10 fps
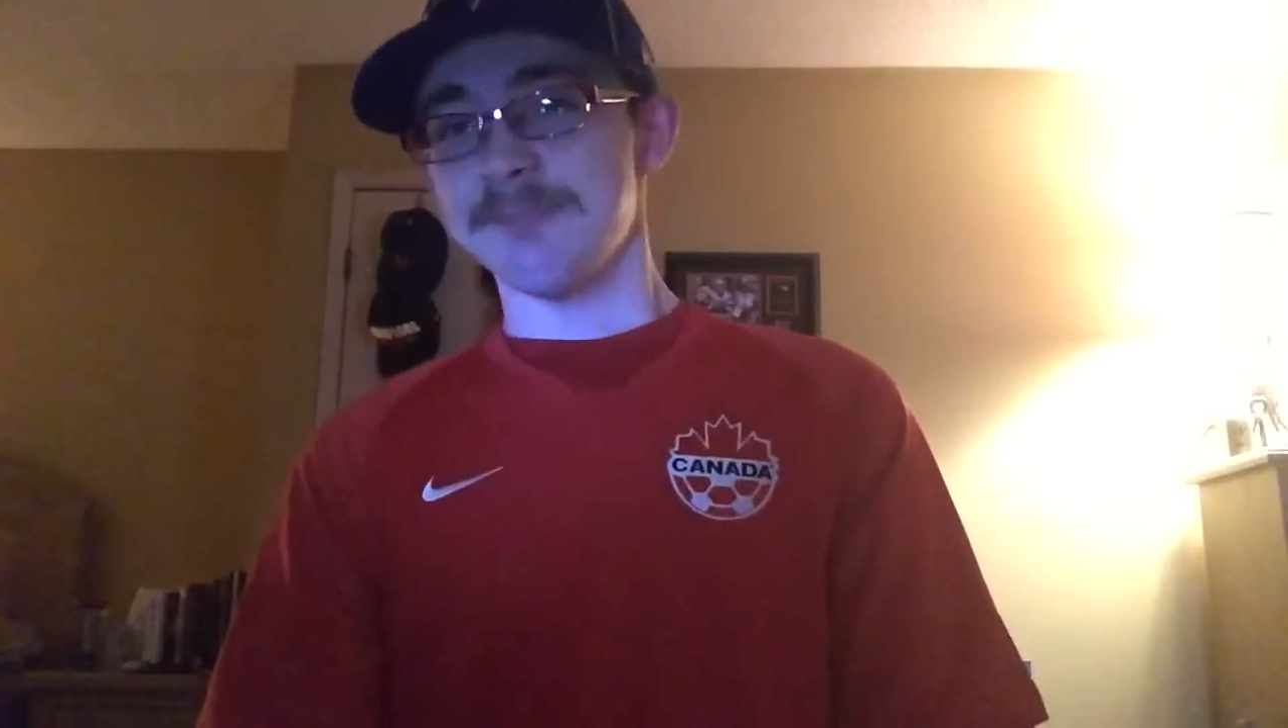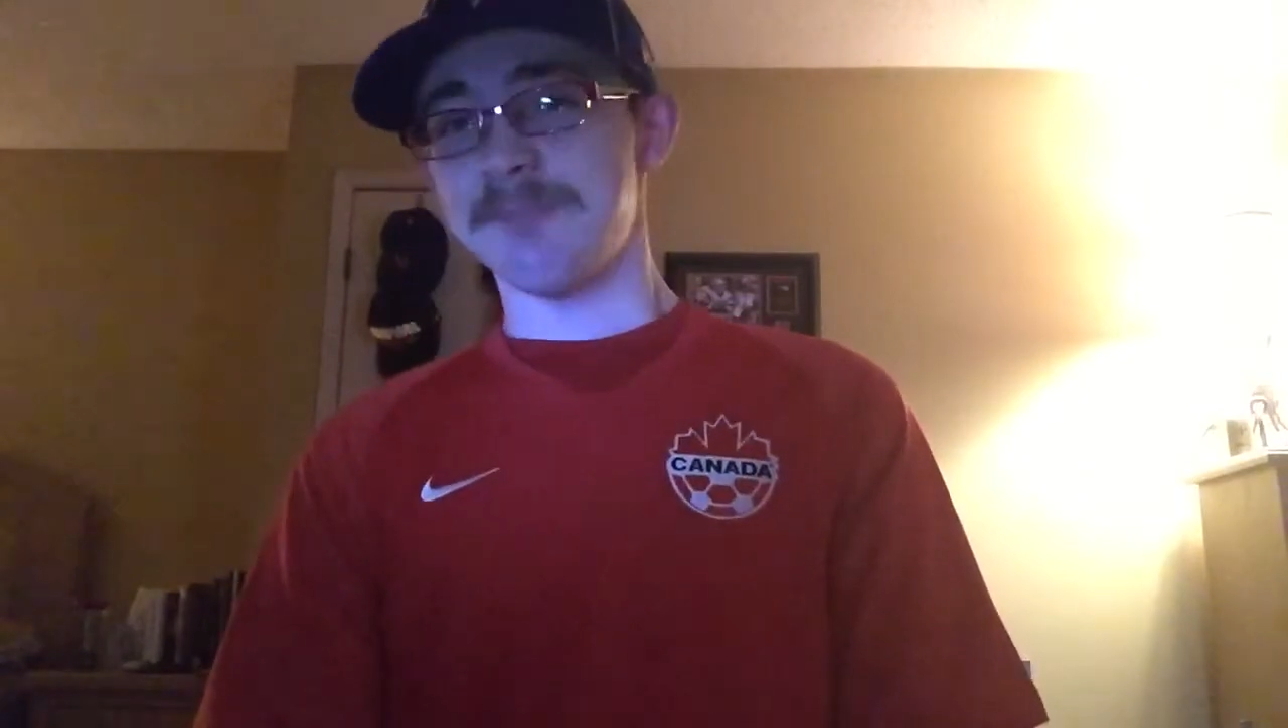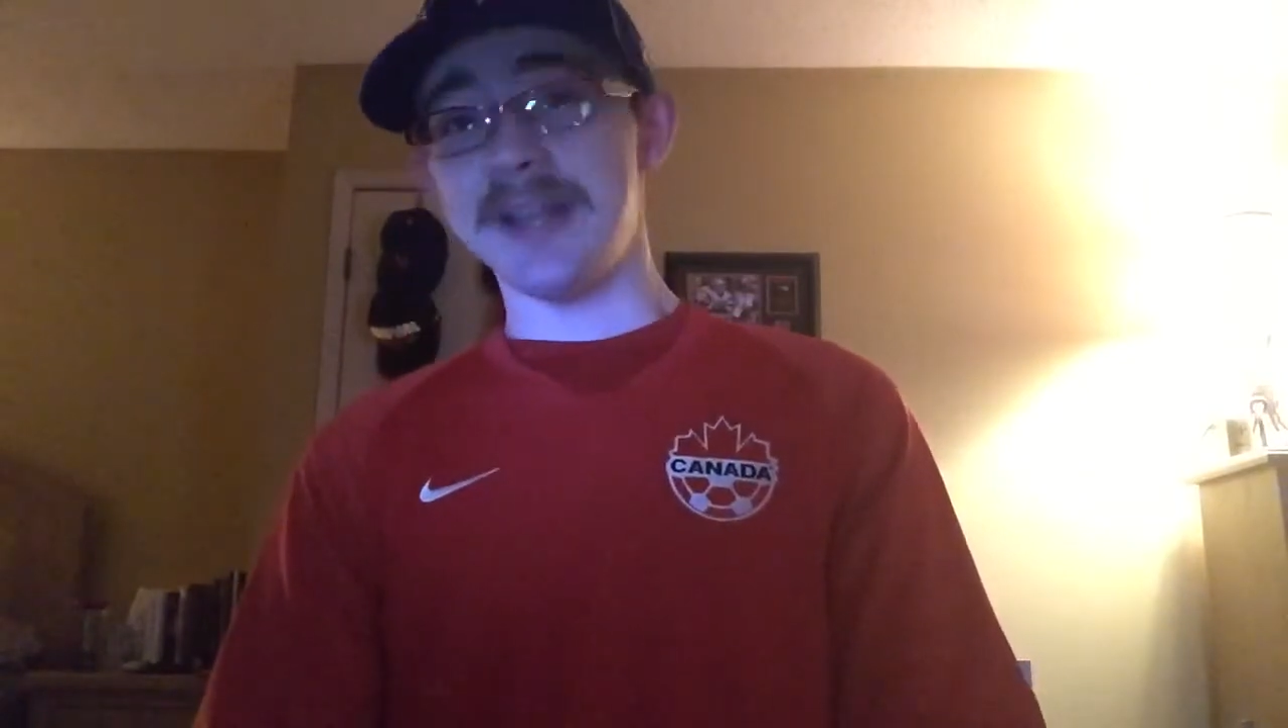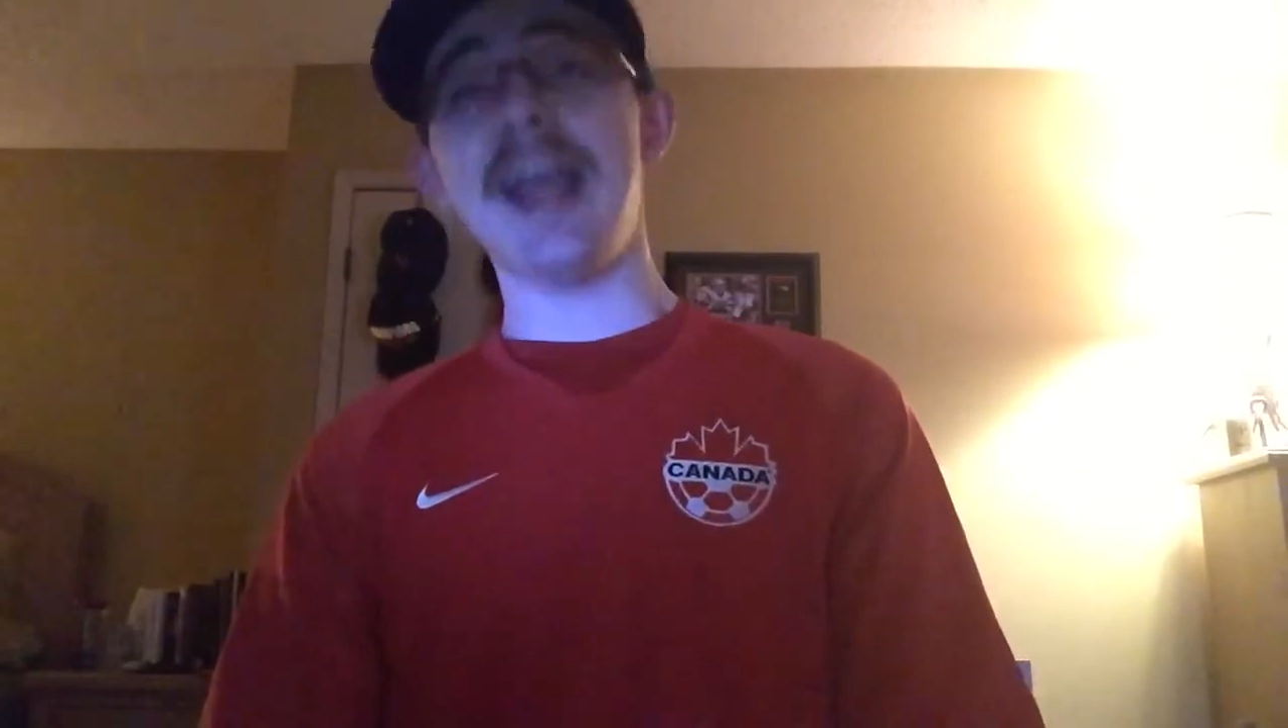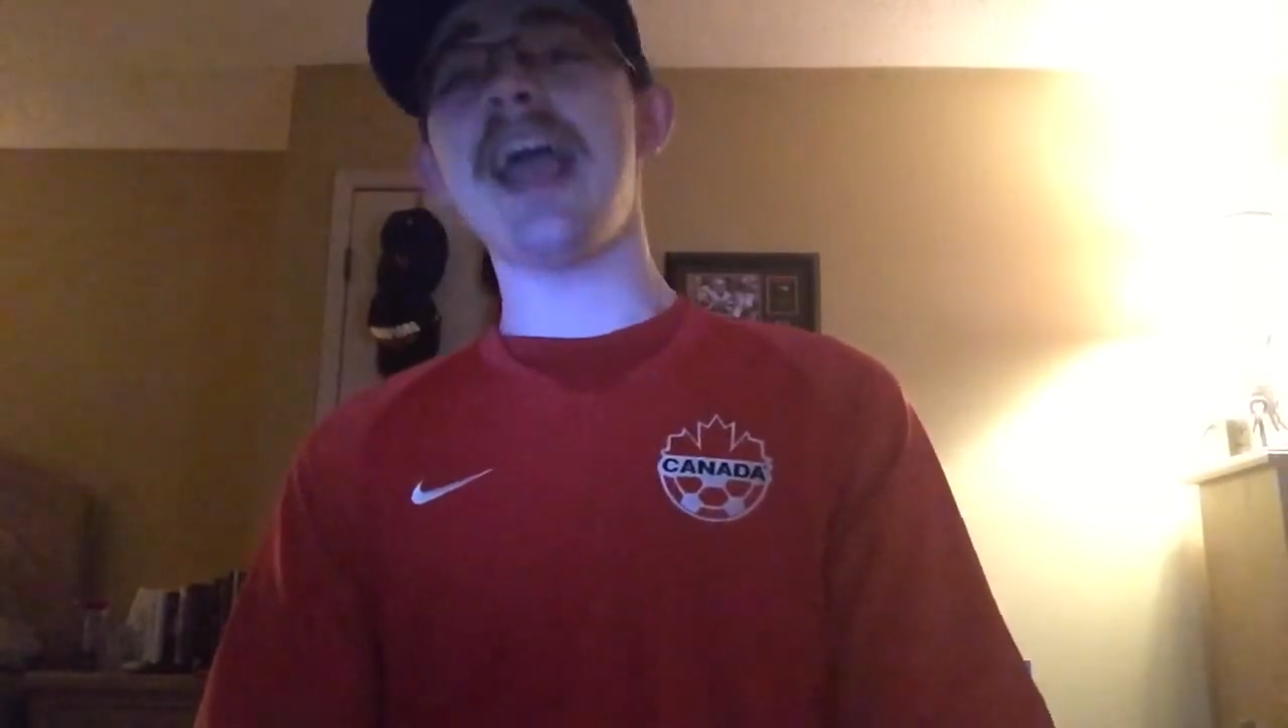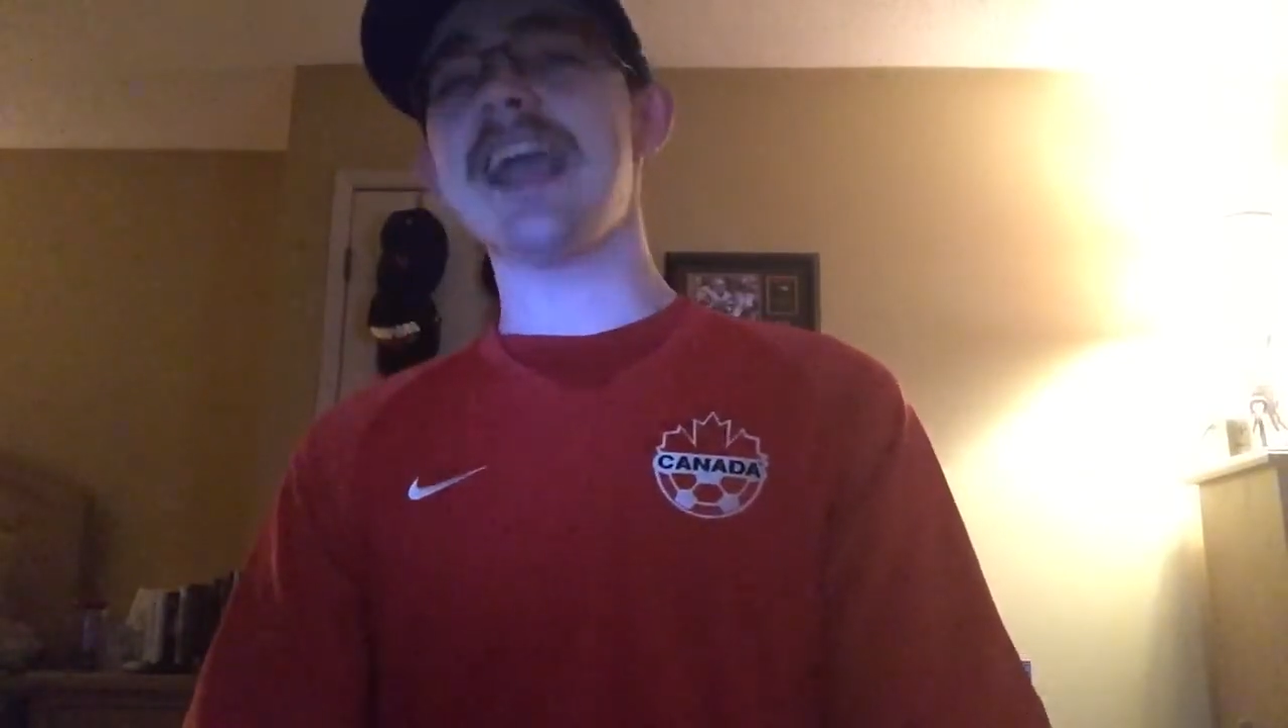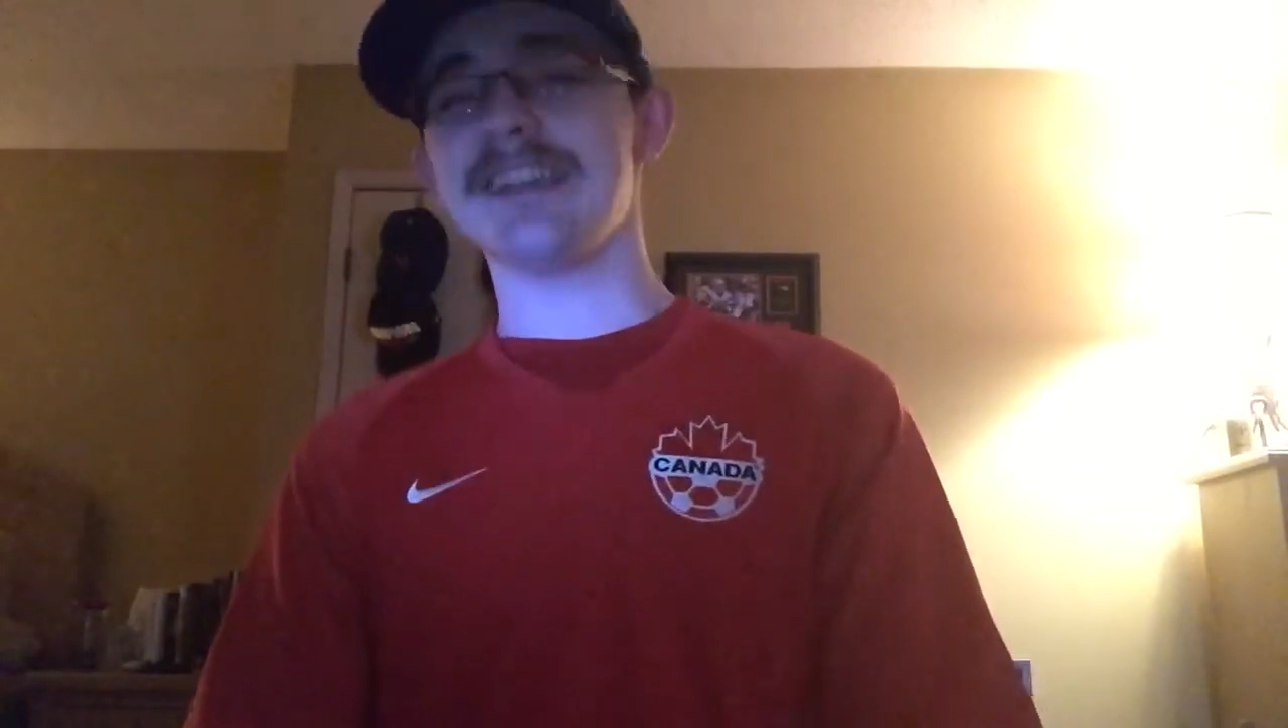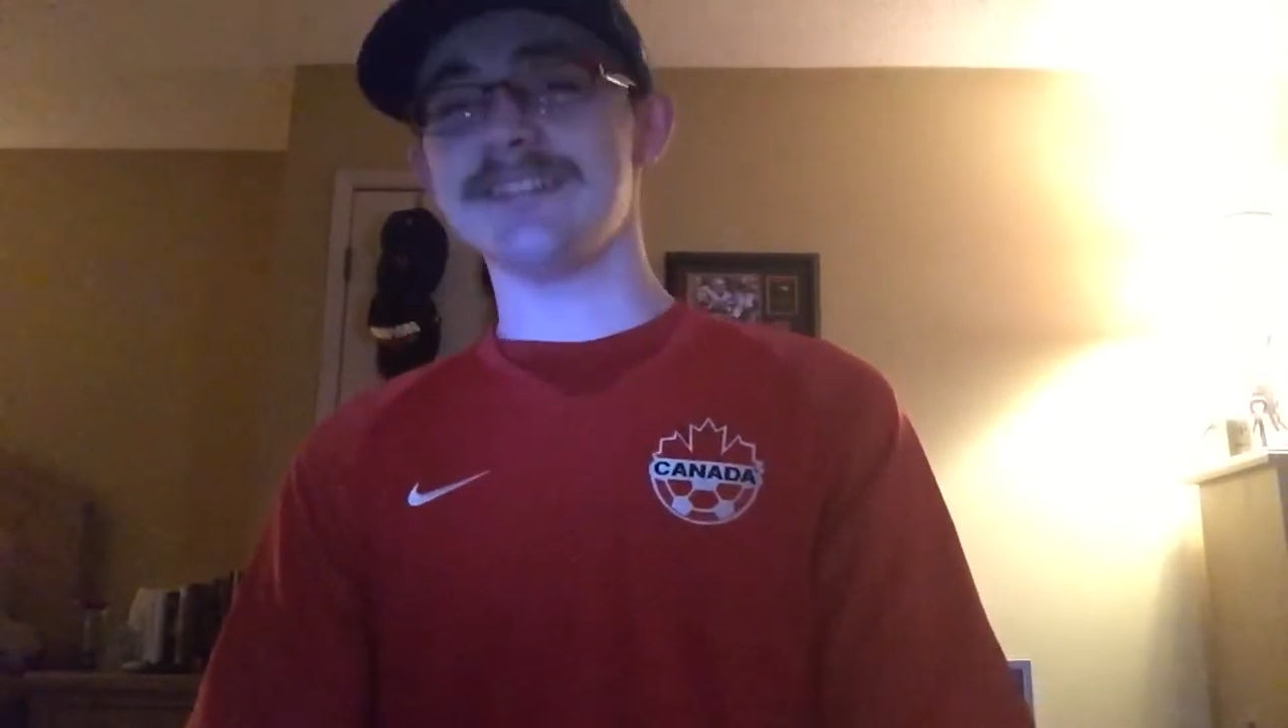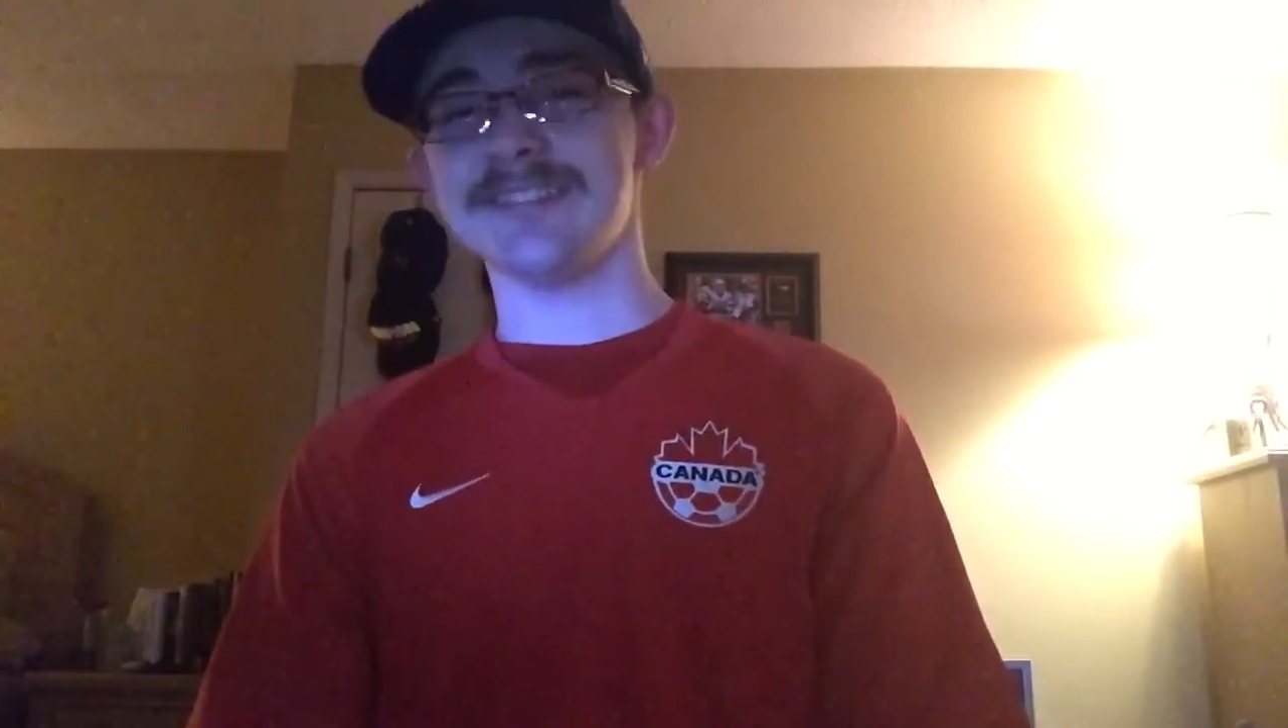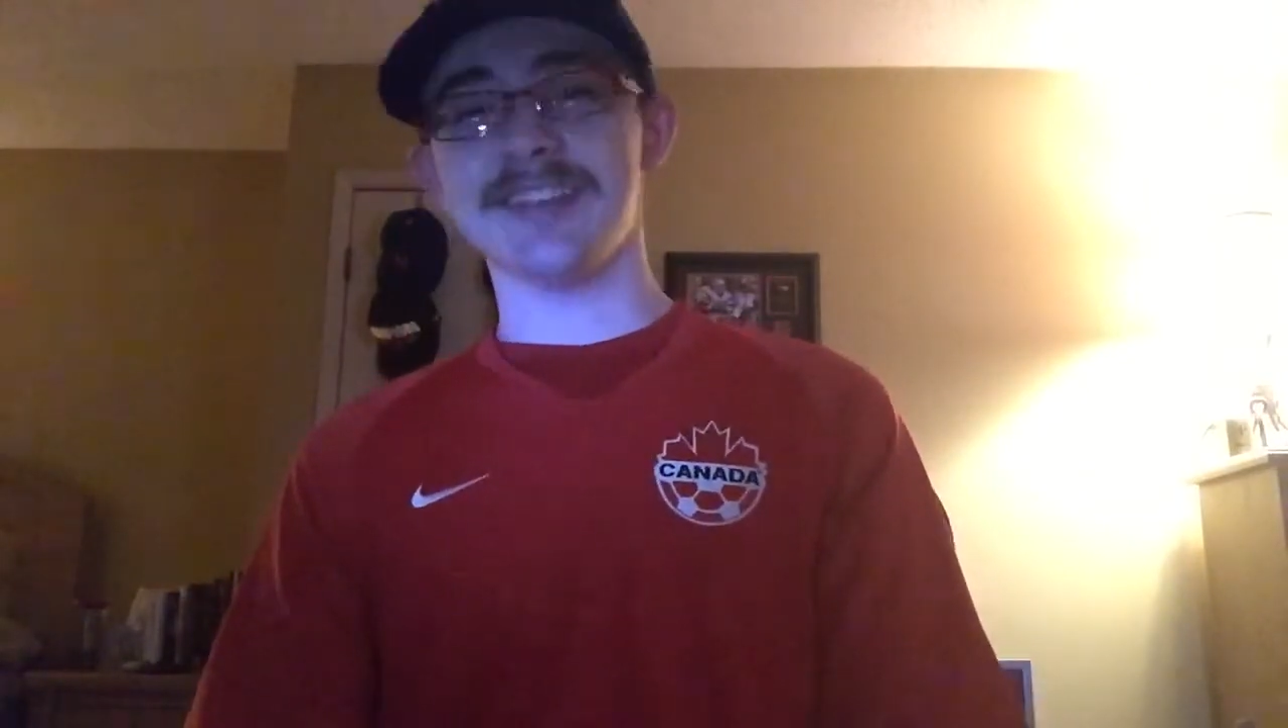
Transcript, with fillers: but hey,